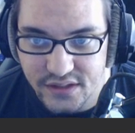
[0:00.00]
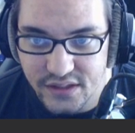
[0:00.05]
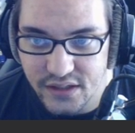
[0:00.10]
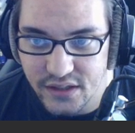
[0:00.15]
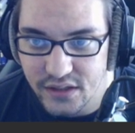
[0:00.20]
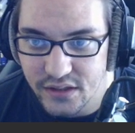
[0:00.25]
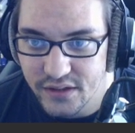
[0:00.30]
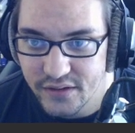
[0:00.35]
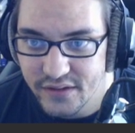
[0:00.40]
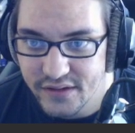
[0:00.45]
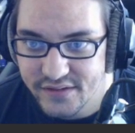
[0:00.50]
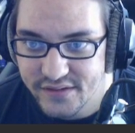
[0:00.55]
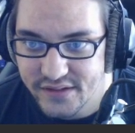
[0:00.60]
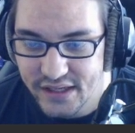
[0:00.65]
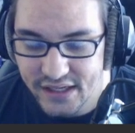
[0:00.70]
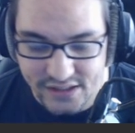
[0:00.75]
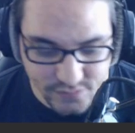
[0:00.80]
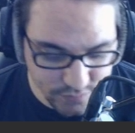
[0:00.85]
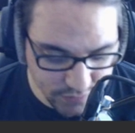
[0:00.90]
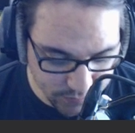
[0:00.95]
here, in this
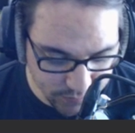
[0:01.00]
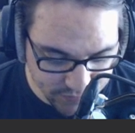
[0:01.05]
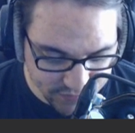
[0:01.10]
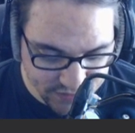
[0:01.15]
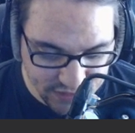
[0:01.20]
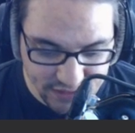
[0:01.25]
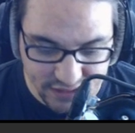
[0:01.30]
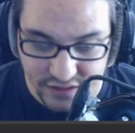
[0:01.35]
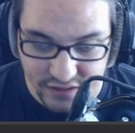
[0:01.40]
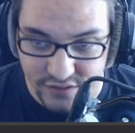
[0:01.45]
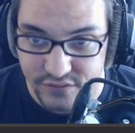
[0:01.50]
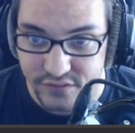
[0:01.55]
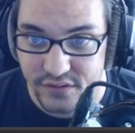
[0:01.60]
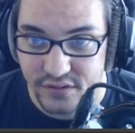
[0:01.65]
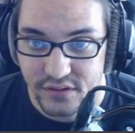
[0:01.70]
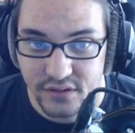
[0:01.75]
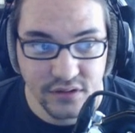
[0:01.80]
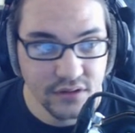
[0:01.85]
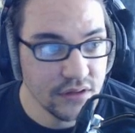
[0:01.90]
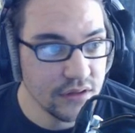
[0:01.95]
case, when it was negative,
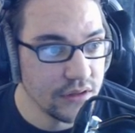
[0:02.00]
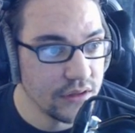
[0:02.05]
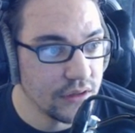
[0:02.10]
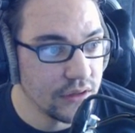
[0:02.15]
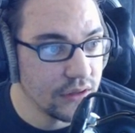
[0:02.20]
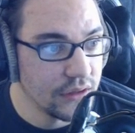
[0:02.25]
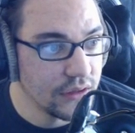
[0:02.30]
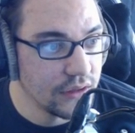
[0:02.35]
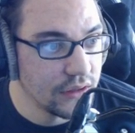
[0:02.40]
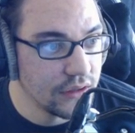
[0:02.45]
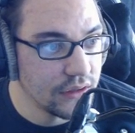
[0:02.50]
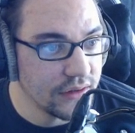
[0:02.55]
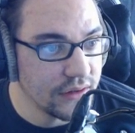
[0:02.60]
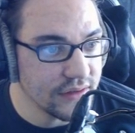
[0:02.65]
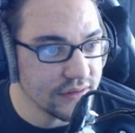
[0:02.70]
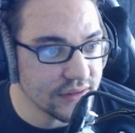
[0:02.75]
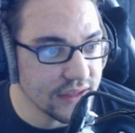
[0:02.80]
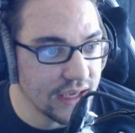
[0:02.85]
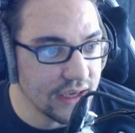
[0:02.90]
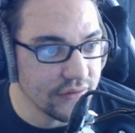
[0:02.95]

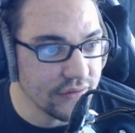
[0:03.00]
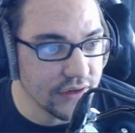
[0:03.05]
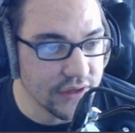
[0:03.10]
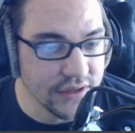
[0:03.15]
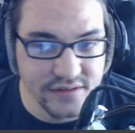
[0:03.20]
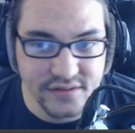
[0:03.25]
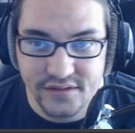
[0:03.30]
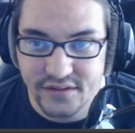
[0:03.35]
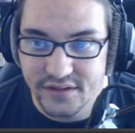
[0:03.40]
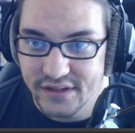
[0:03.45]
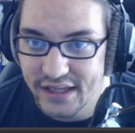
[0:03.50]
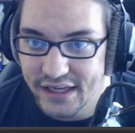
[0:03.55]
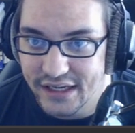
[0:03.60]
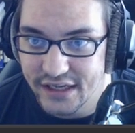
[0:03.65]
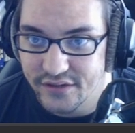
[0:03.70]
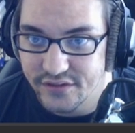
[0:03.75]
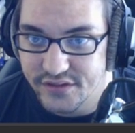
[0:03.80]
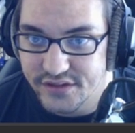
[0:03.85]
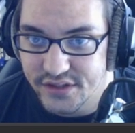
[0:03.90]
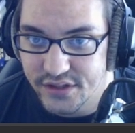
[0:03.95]
this gave us
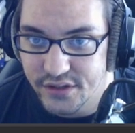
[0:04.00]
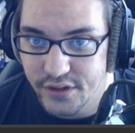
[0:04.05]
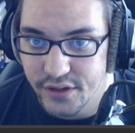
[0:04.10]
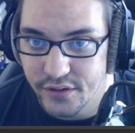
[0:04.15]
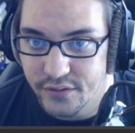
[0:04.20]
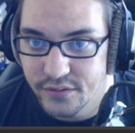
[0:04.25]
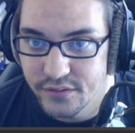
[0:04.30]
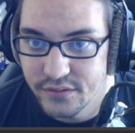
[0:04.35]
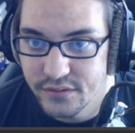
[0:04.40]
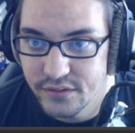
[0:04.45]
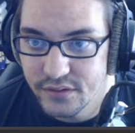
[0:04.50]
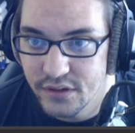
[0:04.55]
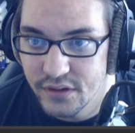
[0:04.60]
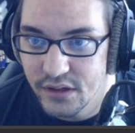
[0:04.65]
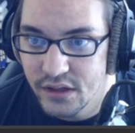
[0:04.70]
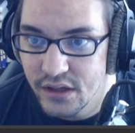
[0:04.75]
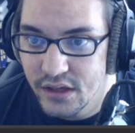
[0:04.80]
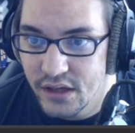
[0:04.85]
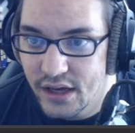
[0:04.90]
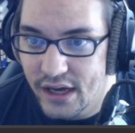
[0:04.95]
-0.
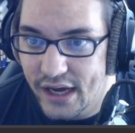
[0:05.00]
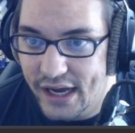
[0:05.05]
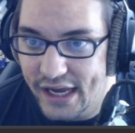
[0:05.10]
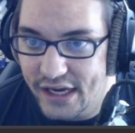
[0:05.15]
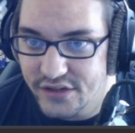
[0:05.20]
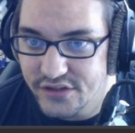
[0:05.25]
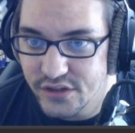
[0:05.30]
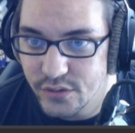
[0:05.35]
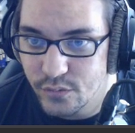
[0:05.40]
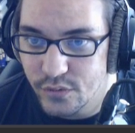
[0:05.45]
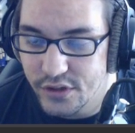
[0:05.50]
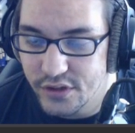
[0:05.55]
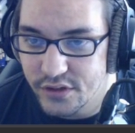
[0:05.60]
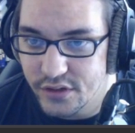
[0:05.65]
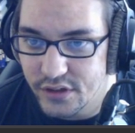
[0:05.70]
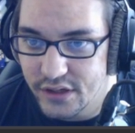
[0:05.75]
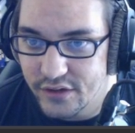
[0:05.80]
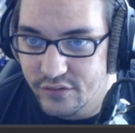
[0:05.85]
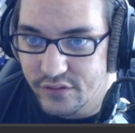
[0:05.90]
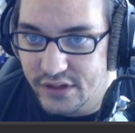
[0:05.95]
I actually wonder
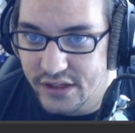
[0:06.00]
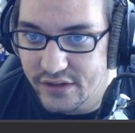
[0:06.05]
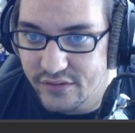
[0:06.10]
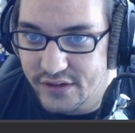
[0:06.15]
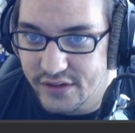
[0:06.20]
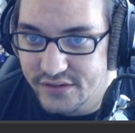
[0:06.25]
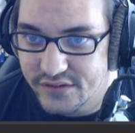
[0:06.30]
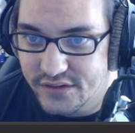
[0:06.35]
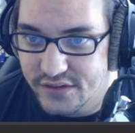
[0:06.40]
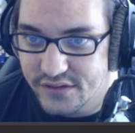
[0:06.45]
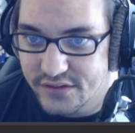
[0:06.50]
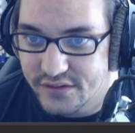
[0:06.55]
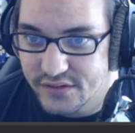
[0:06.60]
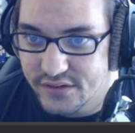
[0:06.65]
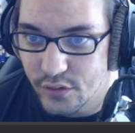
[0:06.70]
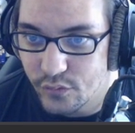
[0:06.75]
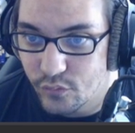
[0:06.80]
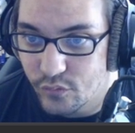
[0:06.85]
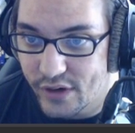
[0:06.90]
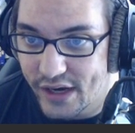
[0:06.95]
if we give this just
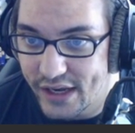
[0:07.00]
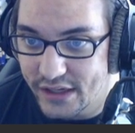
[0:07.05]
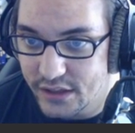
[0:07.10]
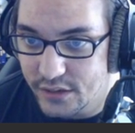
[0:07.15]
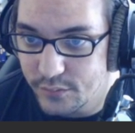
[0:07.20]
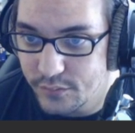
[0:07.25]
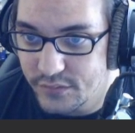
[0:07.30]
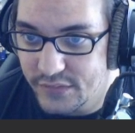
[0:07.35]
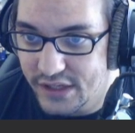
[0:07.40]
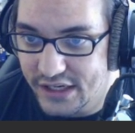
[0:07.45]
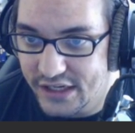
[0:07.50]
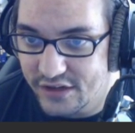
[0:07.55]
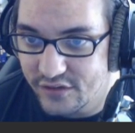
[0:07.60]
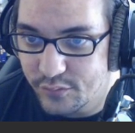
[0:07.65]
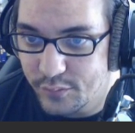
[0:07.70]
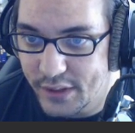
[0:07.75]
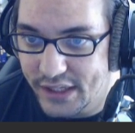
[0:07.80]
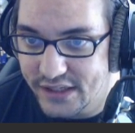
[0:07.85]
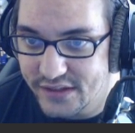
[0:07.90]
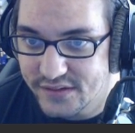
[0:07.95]
a random negative
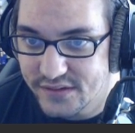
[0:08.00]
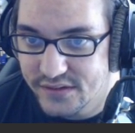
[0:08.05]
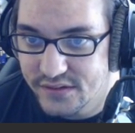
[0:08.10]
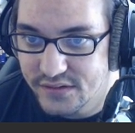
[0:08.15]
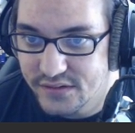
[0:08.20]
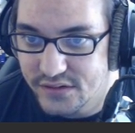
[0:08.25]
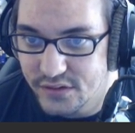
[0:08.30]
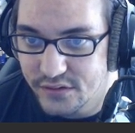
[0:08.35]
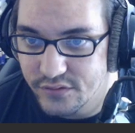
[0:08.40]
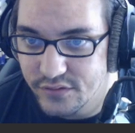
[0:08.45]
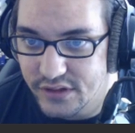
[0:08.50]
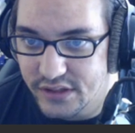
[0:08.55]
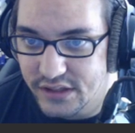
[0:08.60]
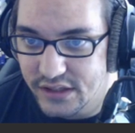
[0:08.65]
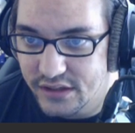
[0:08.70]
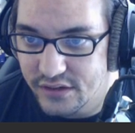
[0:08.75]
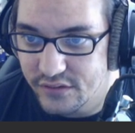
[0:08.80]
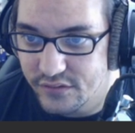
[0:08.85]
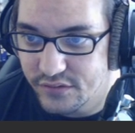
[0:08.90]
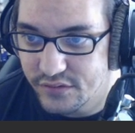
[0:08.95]
base. So if we
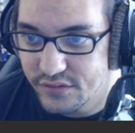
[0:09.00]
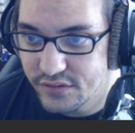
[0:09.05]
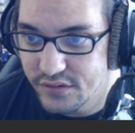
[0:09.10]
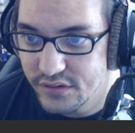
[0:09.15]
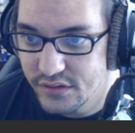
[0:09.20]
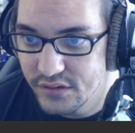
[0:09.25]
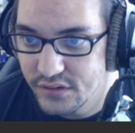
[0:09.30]
give...